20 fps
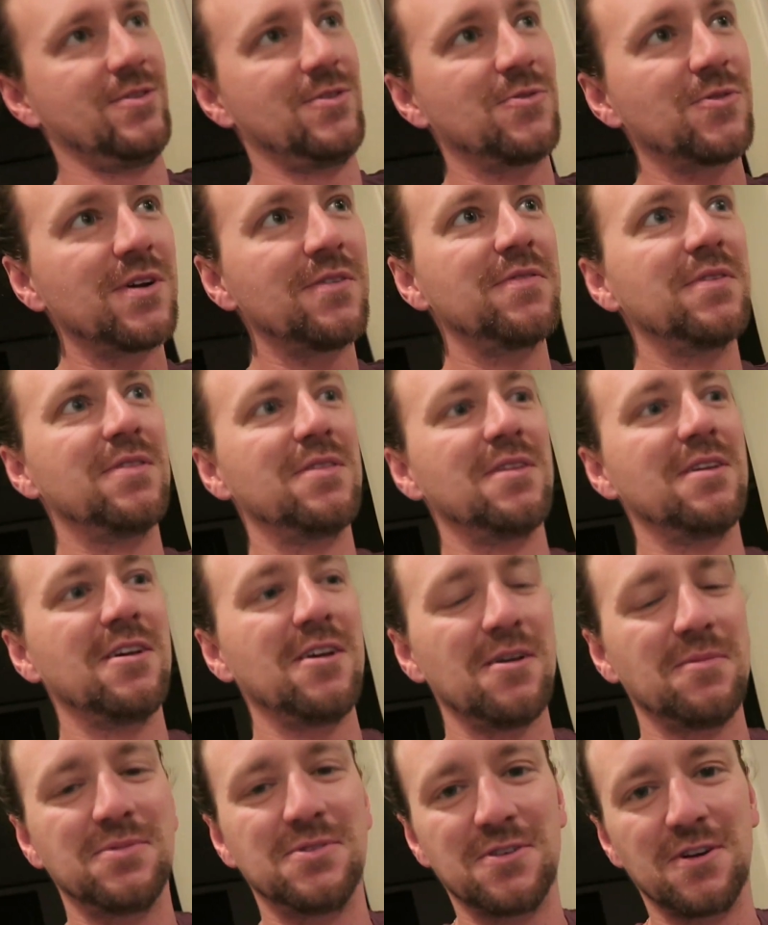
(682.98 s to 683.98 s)
Griffith
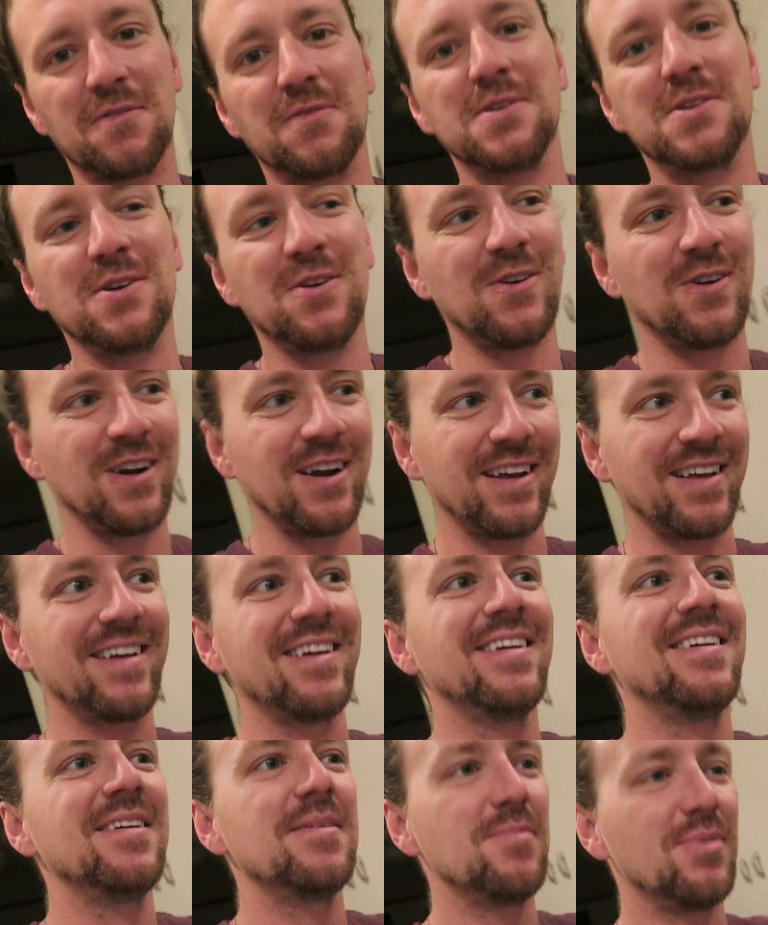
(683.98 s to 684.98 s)
Observatory,
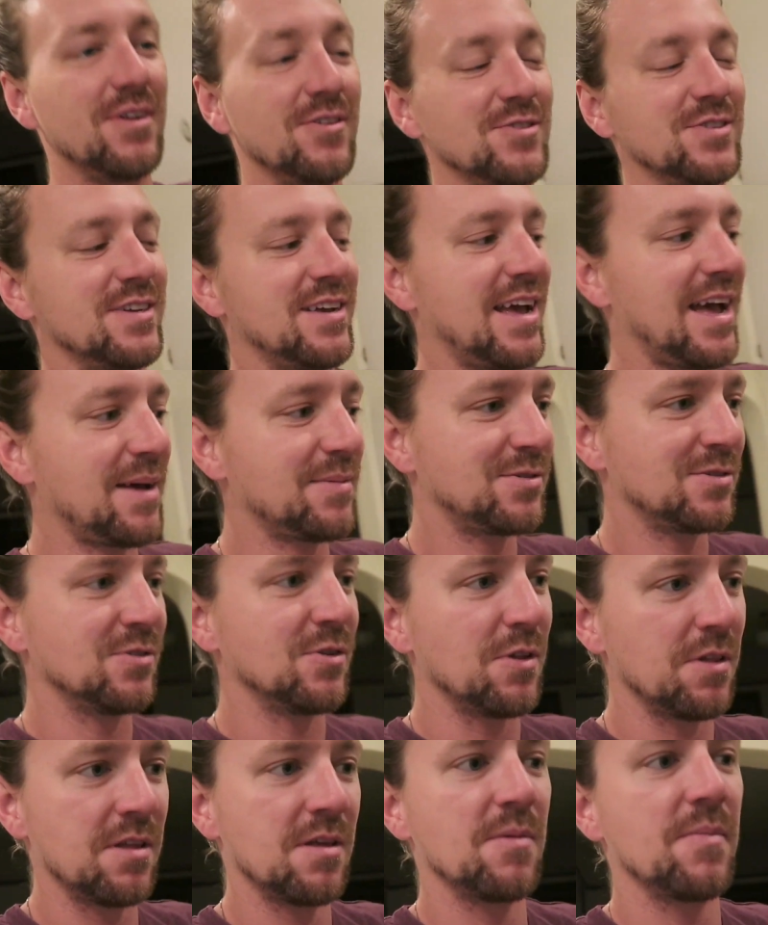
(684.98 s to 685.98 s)
but it was
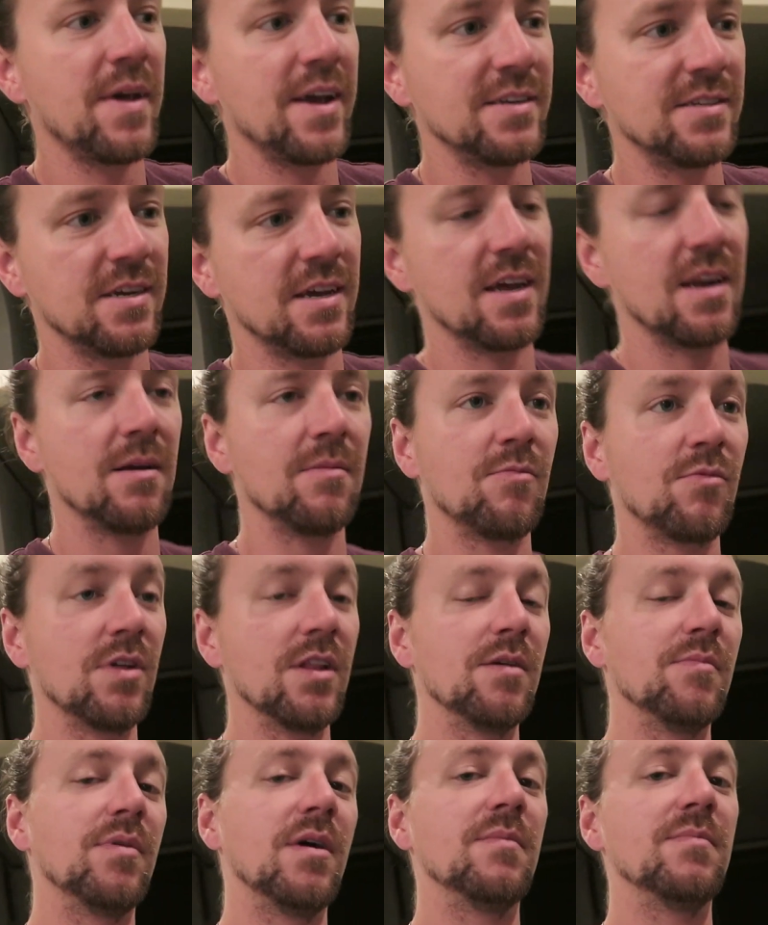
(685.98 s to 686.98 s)
absolutely amazing and I'm
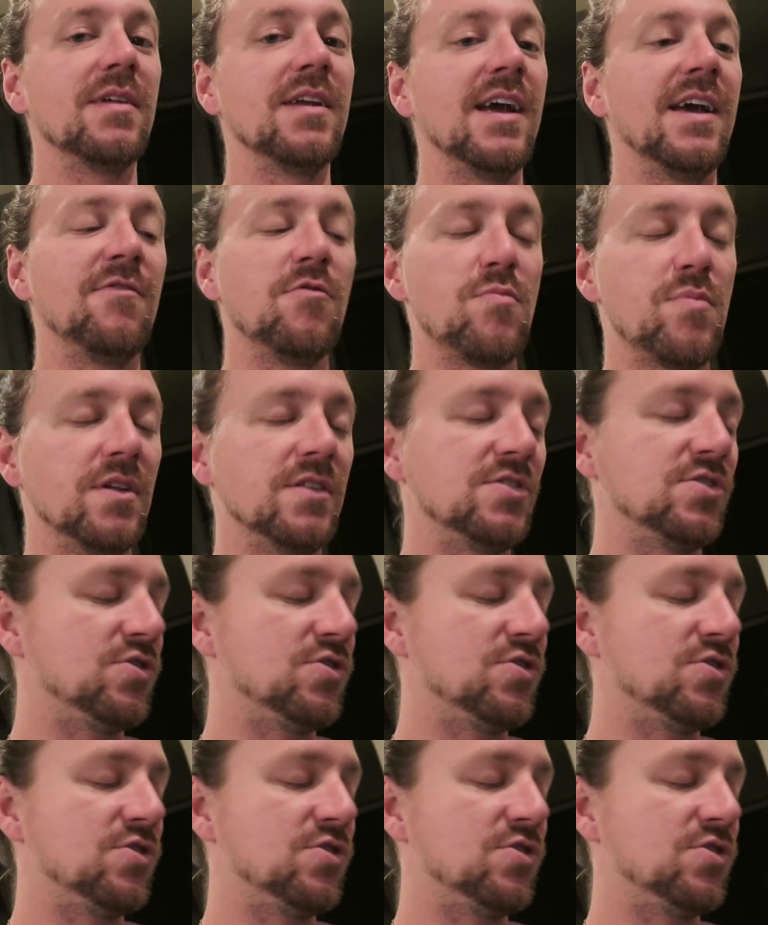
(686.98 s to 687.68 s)
really bummed that I haven't been